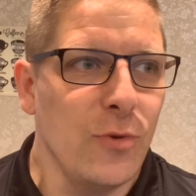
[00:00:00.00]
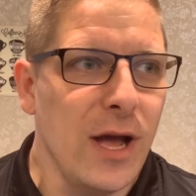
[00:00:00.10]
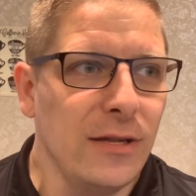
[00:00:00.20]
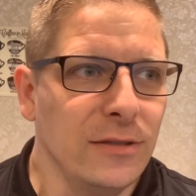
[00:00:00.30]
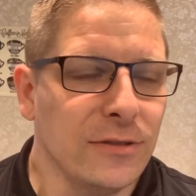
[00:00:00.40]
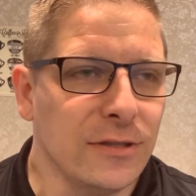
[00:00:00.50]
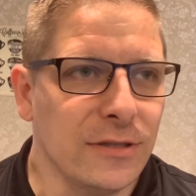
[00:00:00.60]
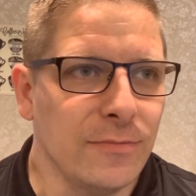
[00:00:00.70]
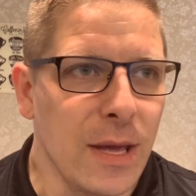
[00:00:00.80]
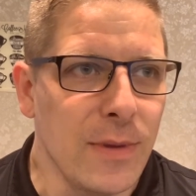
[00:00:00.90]
well,
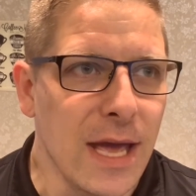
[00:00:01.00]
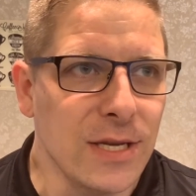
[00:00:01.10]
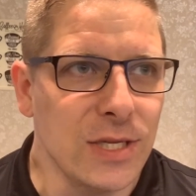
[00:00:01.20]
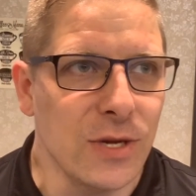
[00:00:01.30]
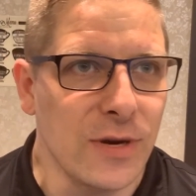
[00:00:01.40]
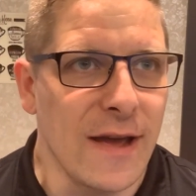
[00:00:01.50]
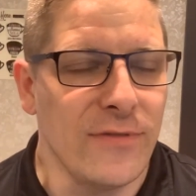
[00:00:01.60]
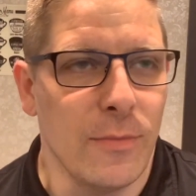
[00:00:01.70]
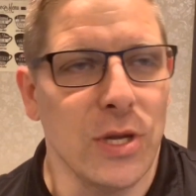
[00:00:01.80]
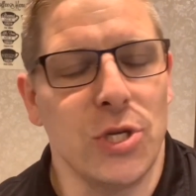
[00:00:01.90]
or maybe I just don't
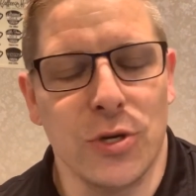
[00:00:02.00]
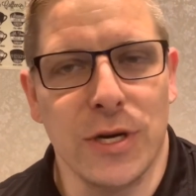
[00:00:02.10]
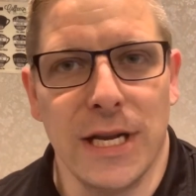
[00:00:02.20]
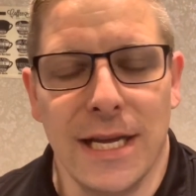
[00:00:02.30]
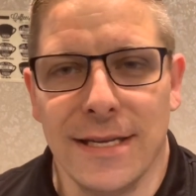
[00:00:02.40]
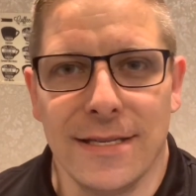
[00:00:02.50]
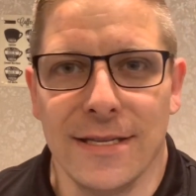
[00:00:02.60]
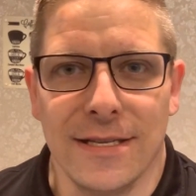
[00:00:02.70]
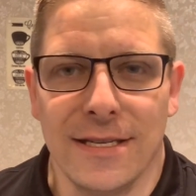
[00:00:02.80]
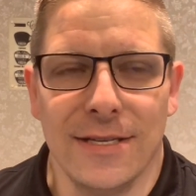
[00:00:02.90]
have the maturity
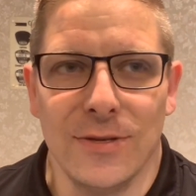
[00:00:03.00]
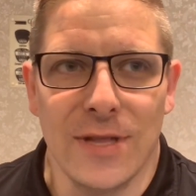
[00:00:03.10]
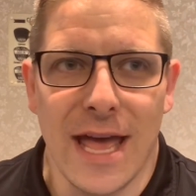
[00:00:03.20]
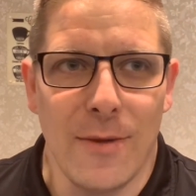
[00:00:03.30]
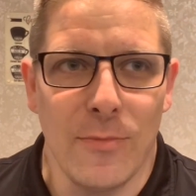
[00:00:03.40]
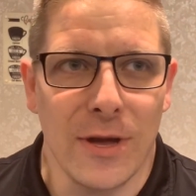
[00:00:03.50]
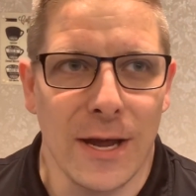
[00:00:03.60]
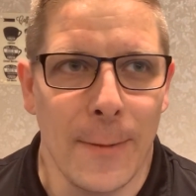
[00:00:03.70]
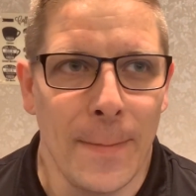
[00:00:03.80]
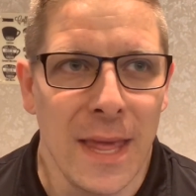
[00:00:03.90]
to do that.
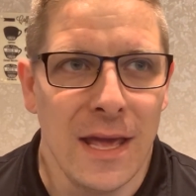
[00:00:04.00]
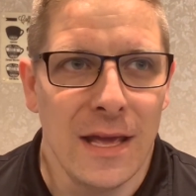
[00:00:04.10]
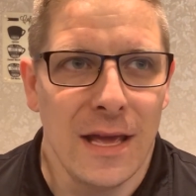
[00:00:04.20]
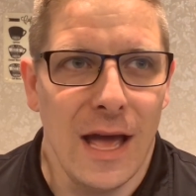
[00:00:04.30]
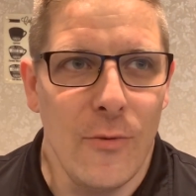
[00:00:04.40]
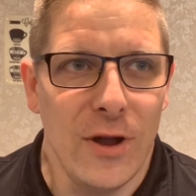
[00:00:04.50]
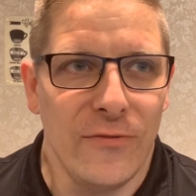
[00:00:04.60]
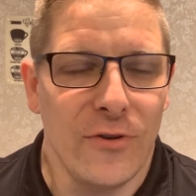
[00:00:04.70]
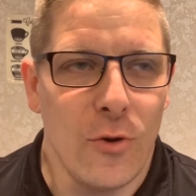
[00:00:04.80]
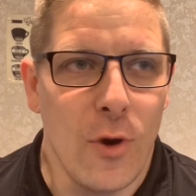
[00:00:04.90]
But I went
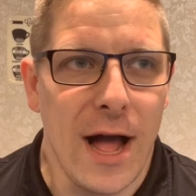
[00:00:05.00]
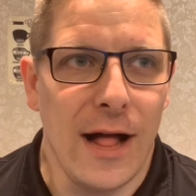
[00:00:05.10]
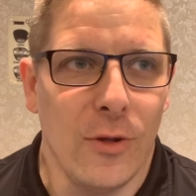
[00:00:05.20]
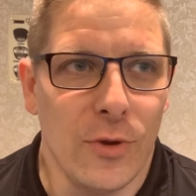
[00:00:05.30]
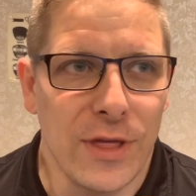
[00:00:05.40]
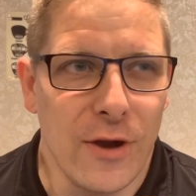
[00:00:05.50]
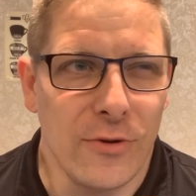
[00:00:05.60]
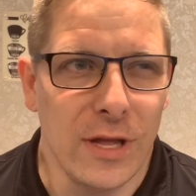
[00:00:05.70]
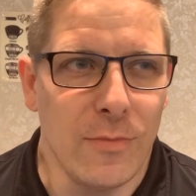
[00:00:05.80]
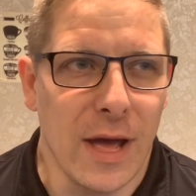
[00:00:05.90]
for a while without
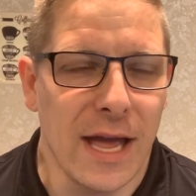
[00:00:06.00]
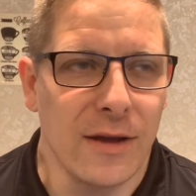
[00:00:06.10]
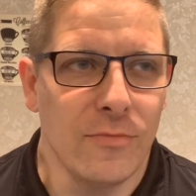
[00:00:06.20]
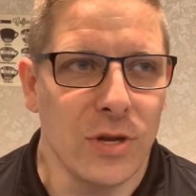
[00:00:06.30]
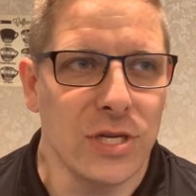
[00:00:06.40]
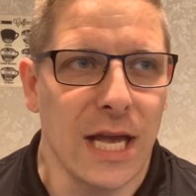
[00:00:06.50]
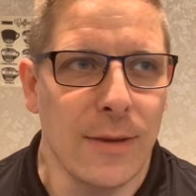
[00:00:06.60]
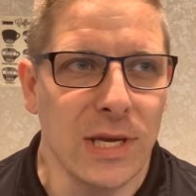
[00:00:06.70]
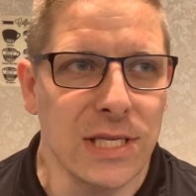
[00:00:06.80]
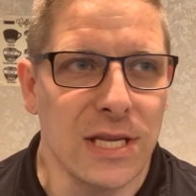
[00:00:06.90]
really buying much
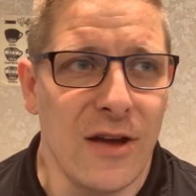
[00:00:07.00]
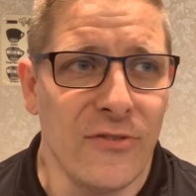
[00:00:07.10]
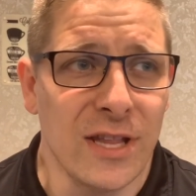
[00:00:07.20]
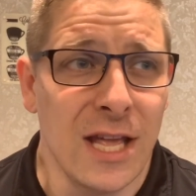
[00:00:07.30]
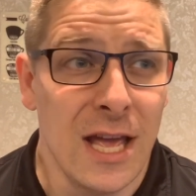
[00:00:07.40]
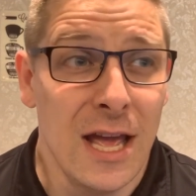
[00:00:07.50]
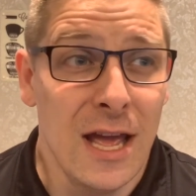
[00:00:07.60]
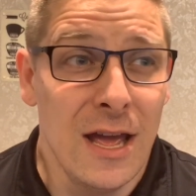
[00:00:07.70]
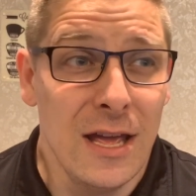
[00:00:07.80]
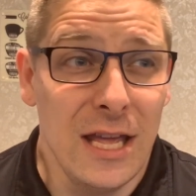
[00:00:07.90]
gaming stuff, and
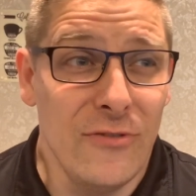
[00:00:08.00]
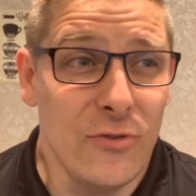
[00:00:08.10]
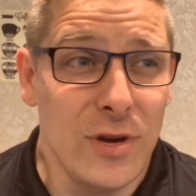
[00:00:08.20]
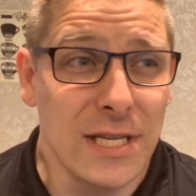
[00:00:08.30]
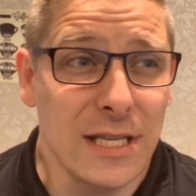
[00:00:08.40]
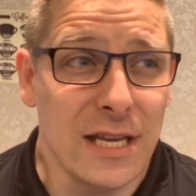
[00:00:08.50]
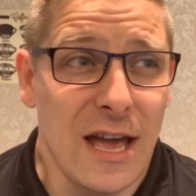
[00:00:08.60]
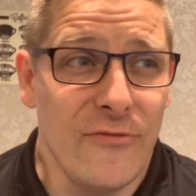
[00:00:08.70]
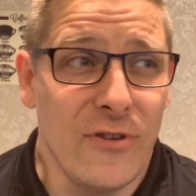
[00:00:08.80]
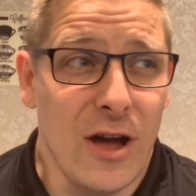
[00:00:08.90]
even recently
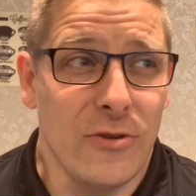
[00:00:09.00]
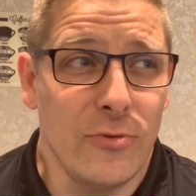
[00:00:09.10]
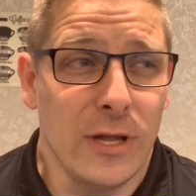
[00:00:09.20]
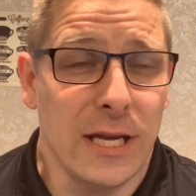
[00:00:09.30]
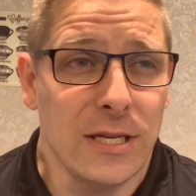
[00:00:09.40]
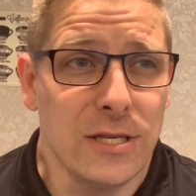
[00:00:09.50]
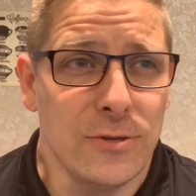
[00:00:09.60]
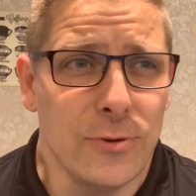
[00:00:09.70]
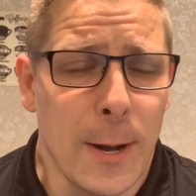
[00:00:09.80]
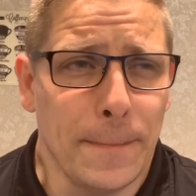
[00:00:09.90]
I've gotten really
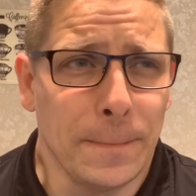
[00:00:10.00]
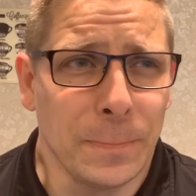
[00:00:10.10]
into